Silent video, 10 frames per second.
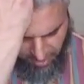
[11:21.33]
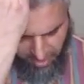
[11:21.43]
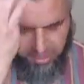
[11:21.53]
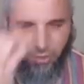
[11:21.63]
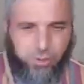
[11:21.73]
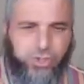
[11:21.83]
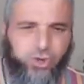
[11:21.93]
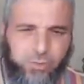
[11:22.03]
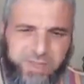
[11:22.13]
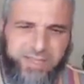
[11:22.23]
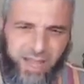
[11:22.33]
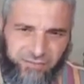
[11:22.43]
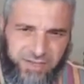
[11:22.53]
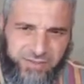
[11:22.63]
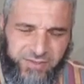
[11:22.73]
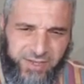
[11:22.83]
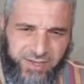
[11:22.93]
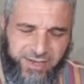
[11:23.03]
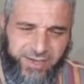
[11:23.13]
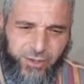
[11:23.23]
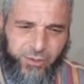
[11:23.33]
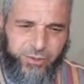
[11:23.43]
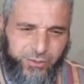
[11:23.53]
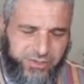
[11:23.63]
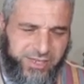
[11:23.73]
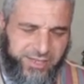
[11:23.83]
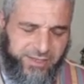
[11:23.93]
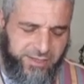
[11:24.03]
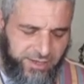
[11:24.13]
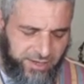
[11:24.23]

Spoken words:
At-tawajjuh bit-tahfiz. You know, using